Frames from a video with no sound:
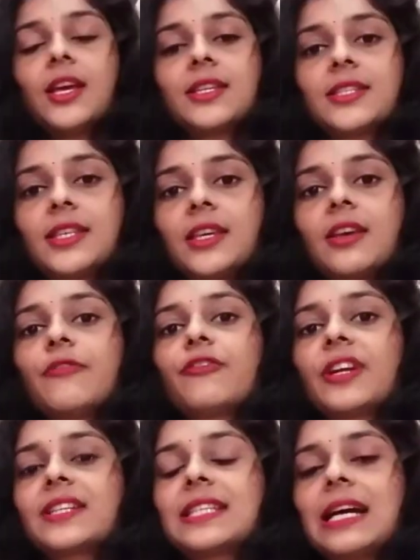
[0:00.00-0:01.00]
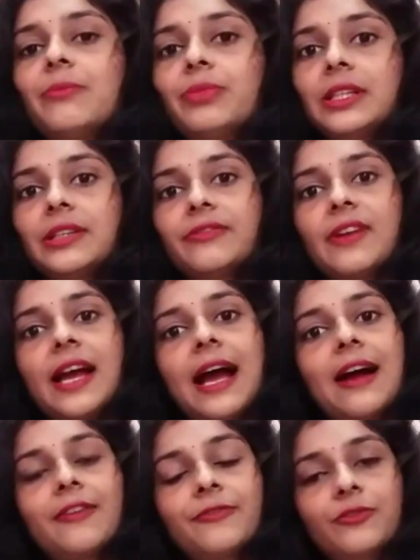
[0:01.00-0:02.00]
See, for example, if I
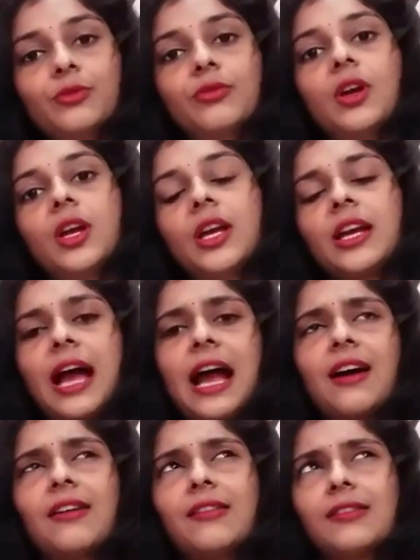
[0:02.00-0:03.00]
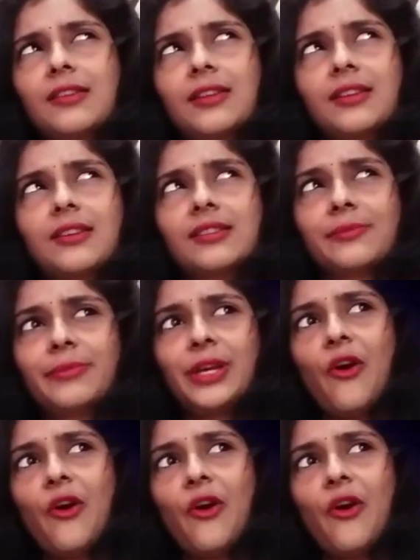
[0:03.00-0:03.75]
have to be